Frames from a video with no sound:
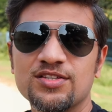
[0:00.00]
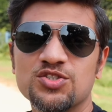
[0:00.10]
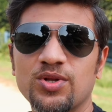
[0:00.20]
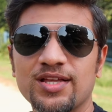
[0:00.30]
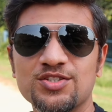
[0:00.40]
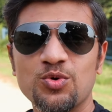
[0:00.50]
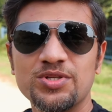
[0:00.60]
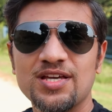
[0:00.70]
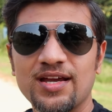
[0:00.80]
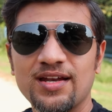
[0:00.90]
So let's go
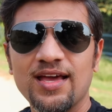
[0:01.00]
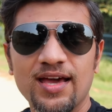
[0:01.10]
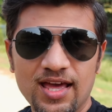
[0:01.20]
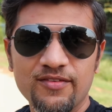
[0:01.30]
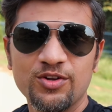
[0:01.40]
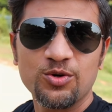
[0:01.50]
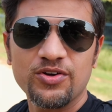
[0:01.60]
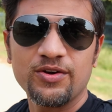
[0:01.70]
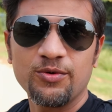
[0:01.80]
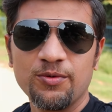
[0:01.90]
inside and have a look
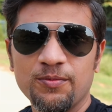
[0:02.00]
around.